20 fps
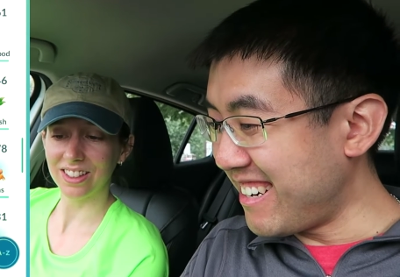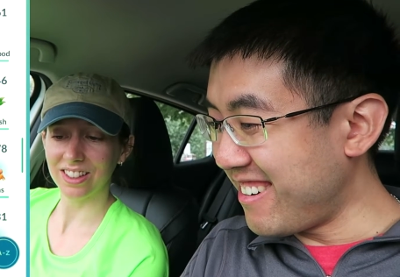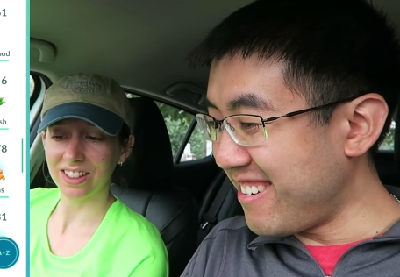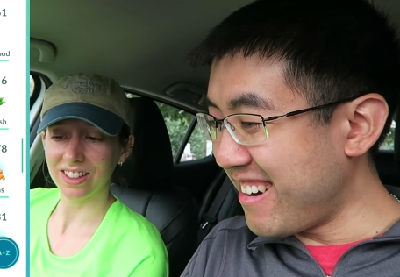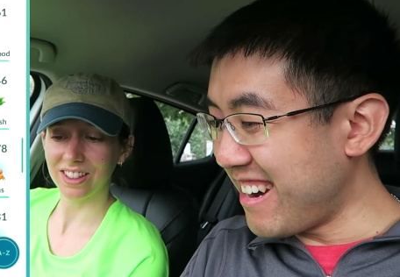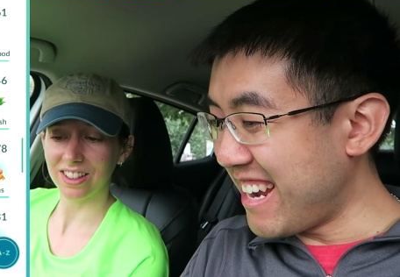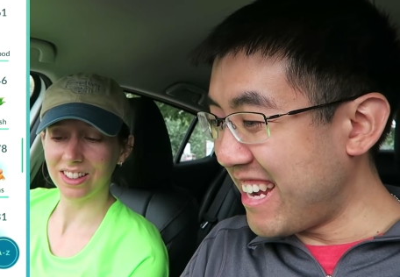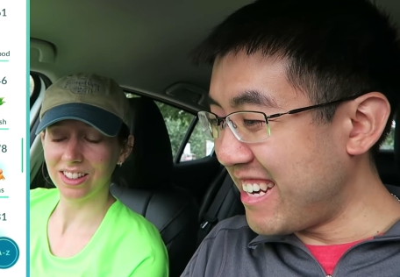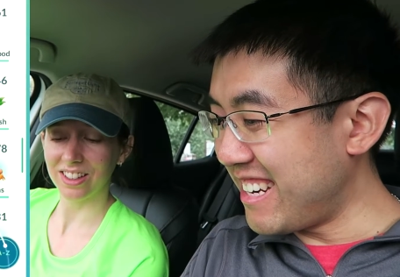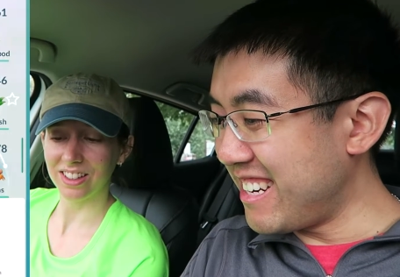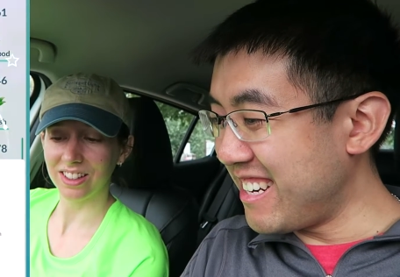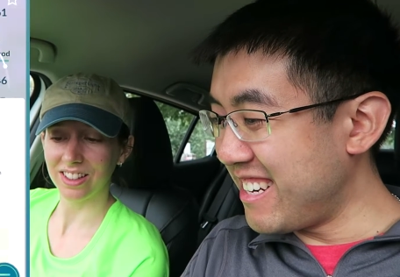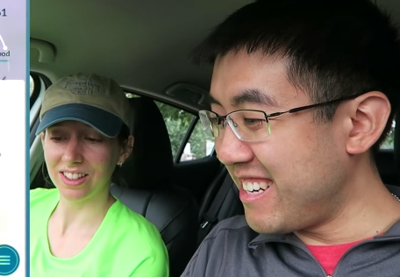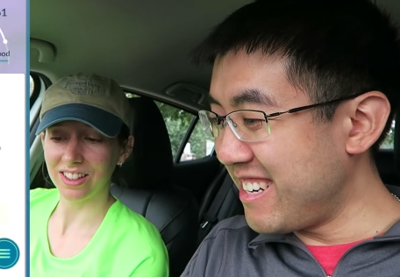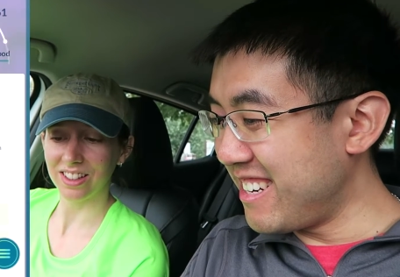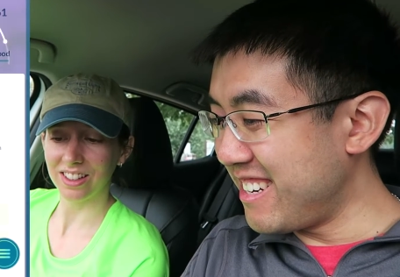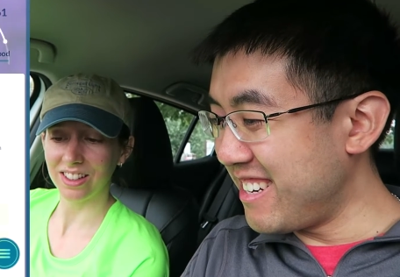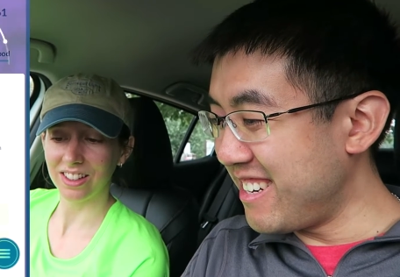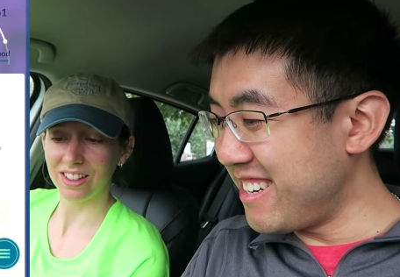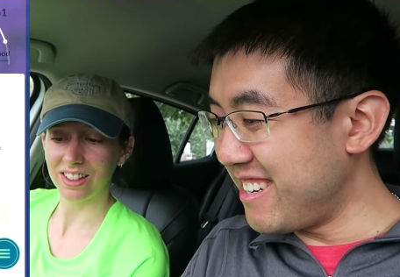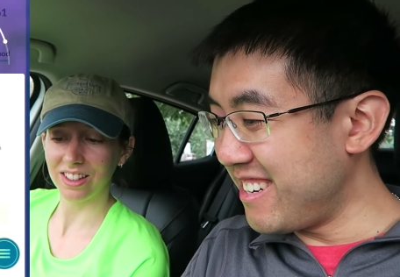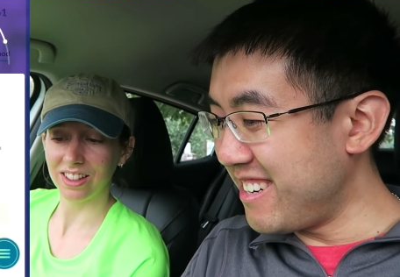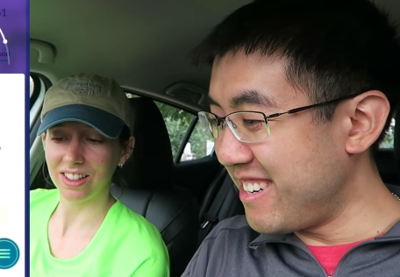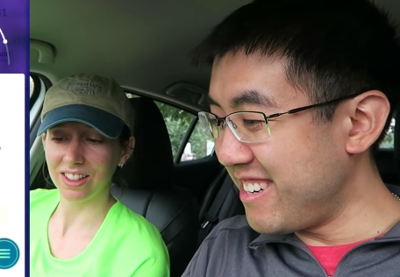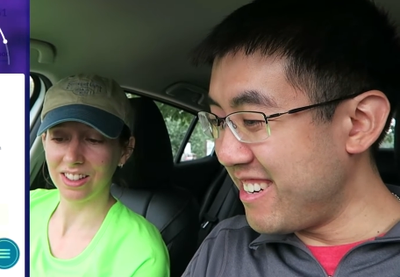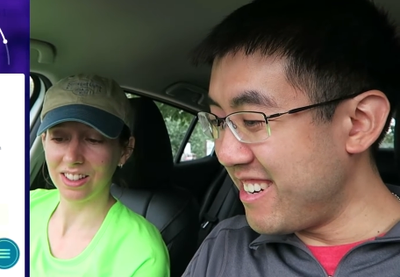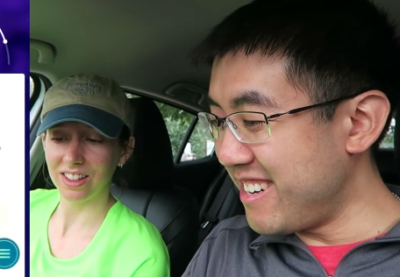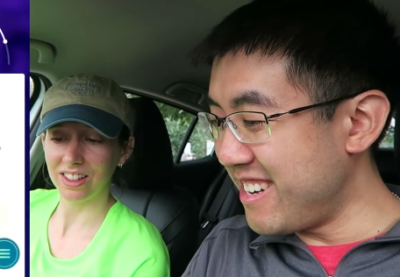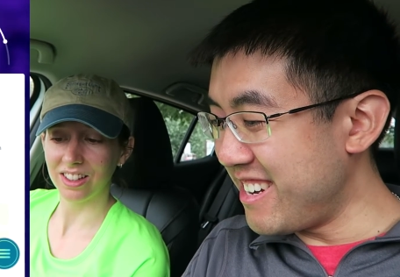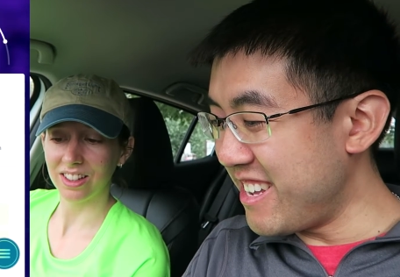Speaker 1: All right,
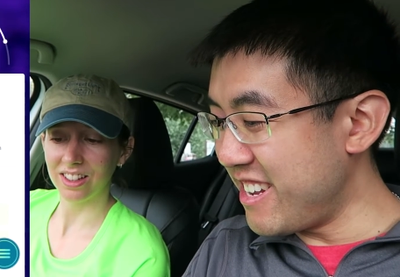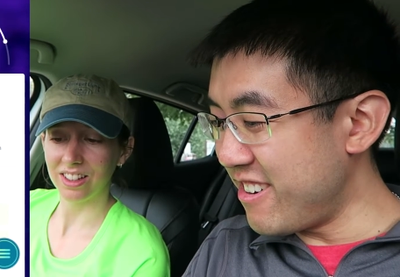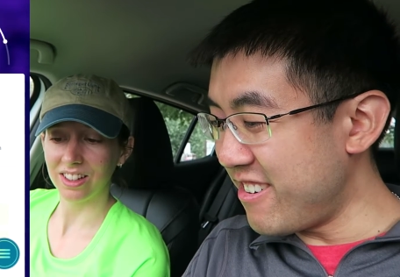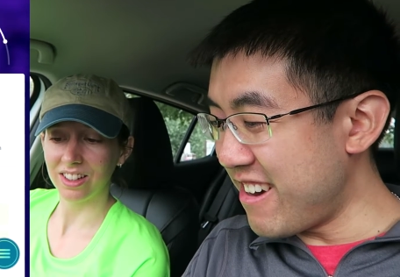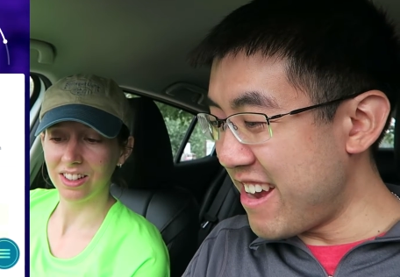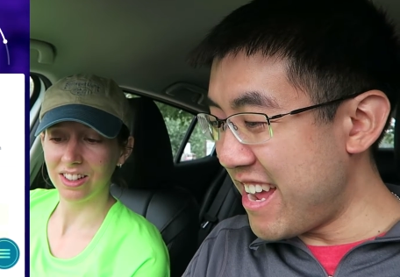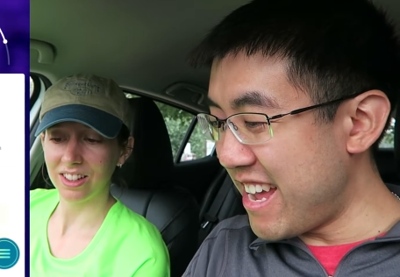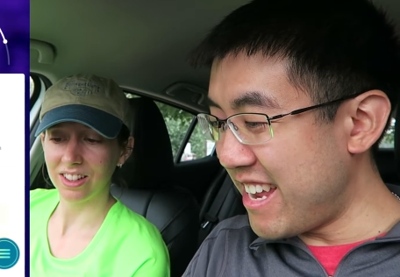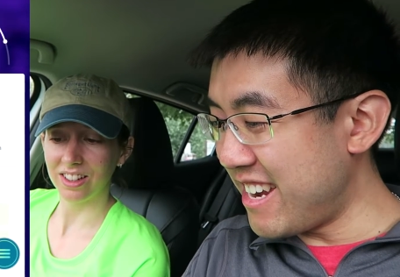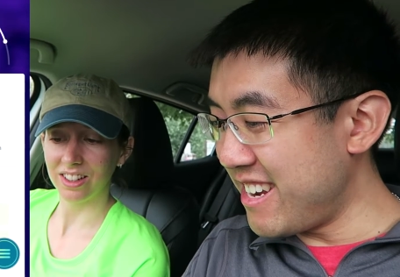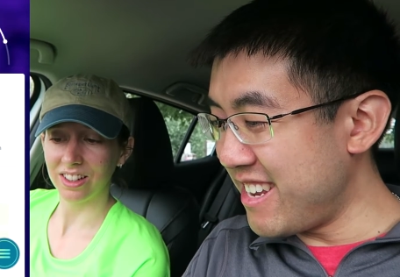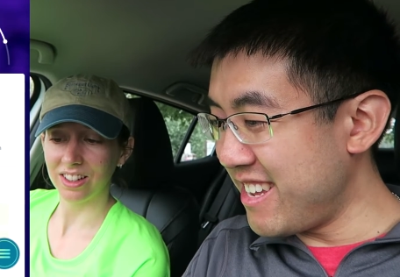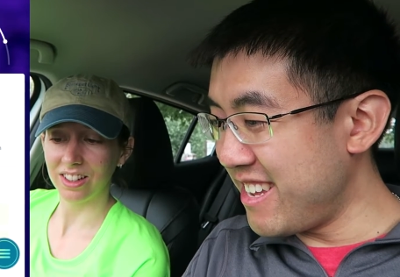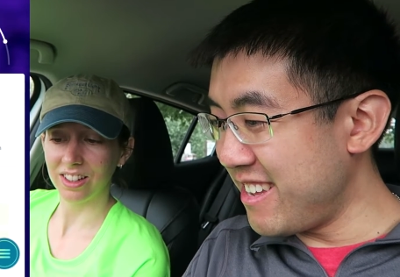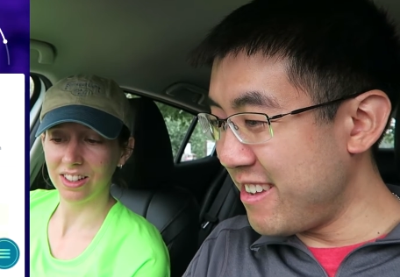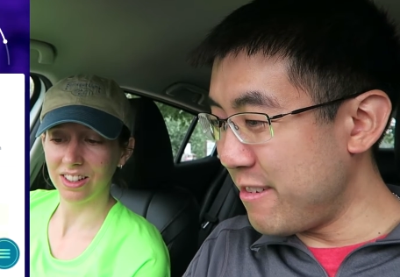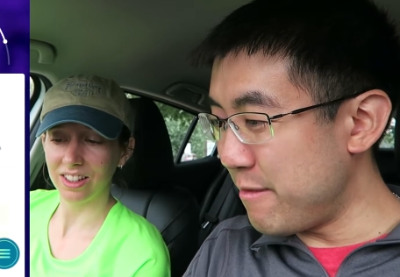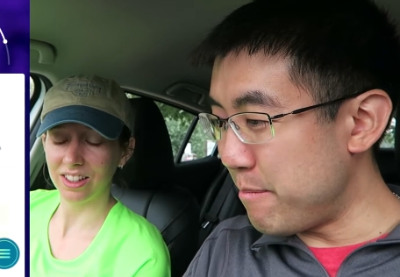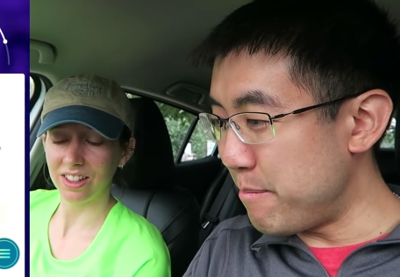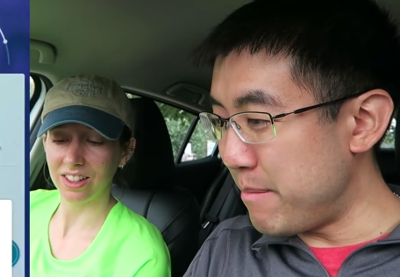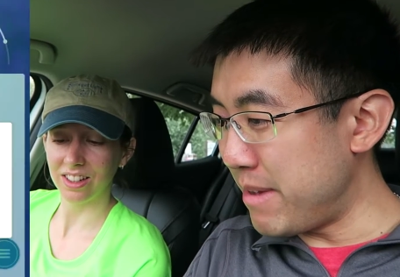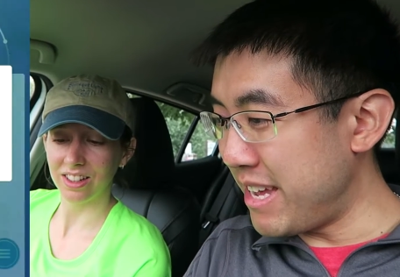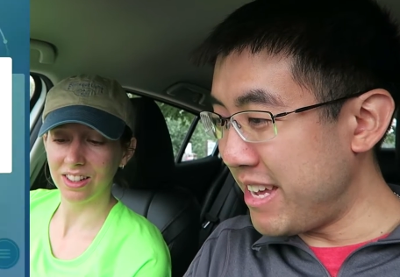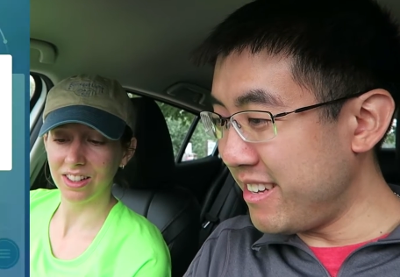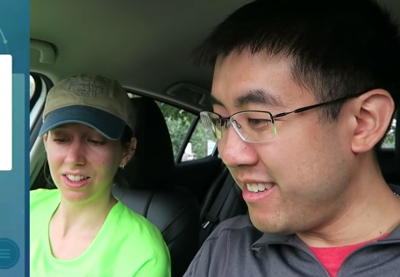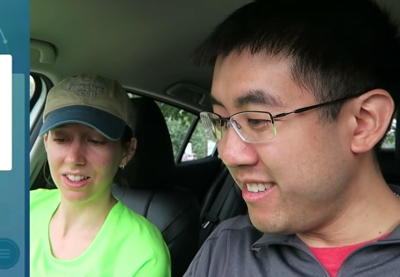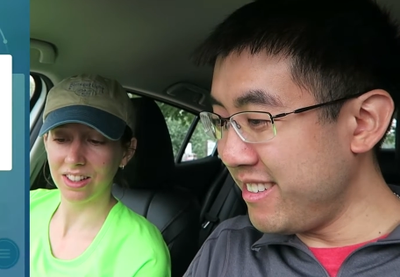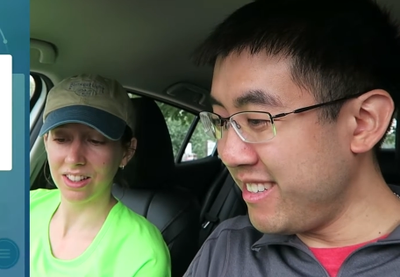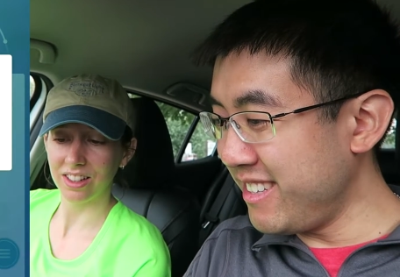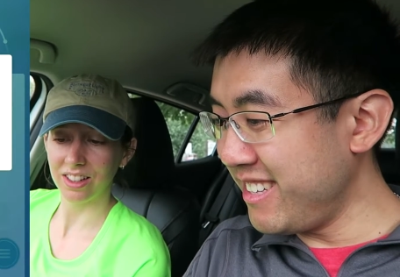Nidoran
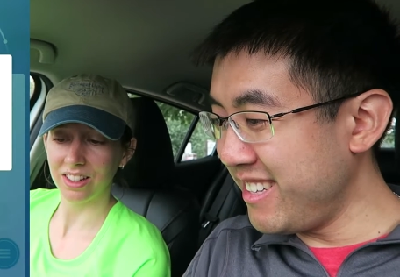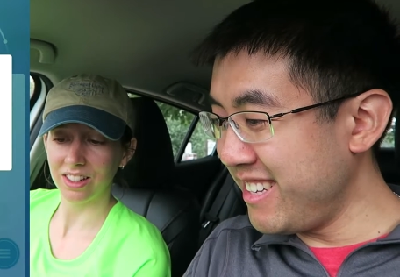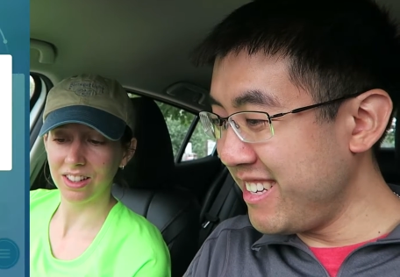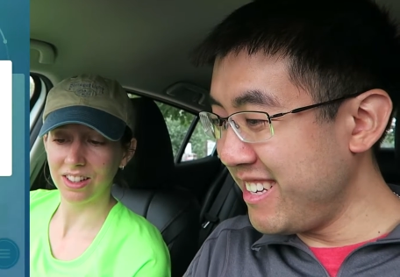male.